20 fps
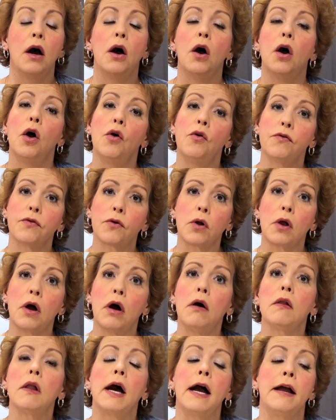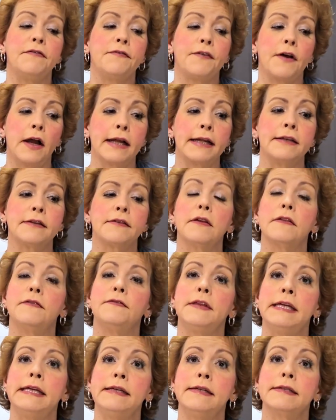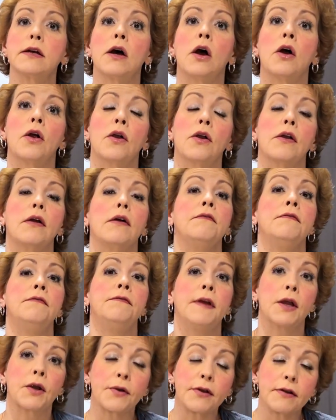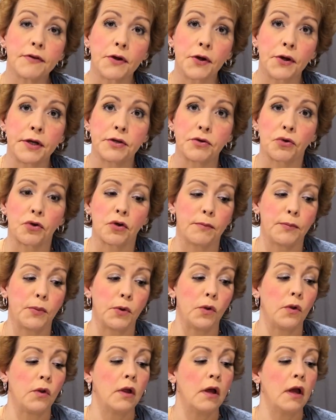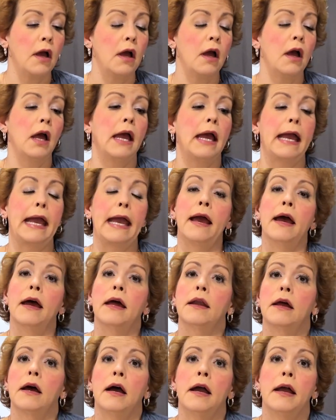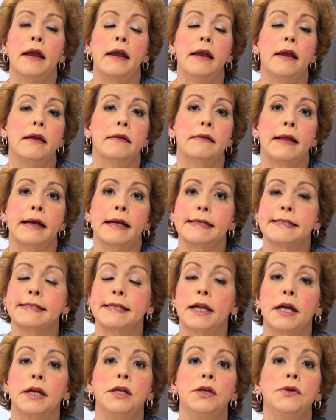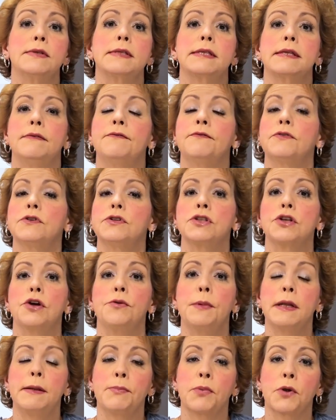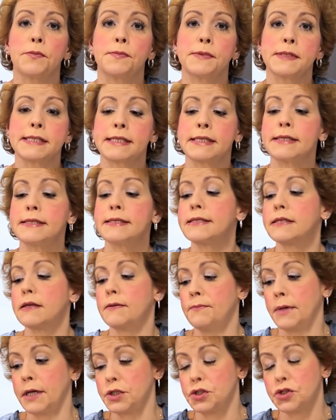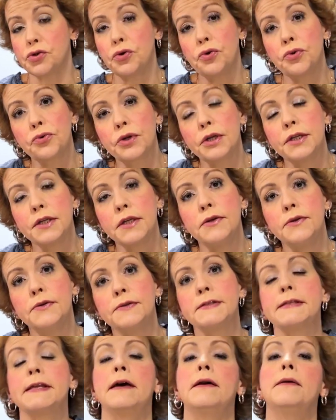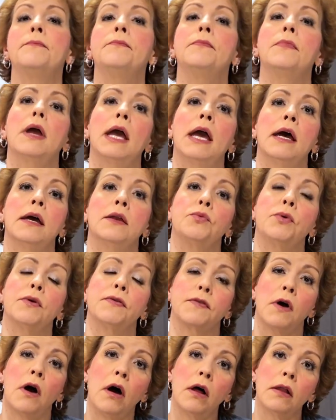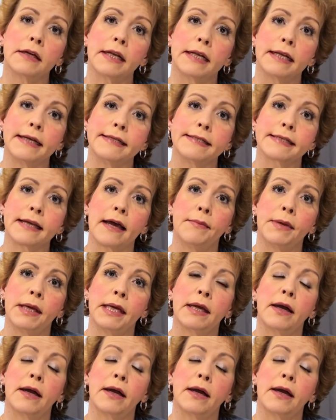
Overall, I find that these are very durable, and like I said, I use them for so many purposes. My children use them, and with the holidays coming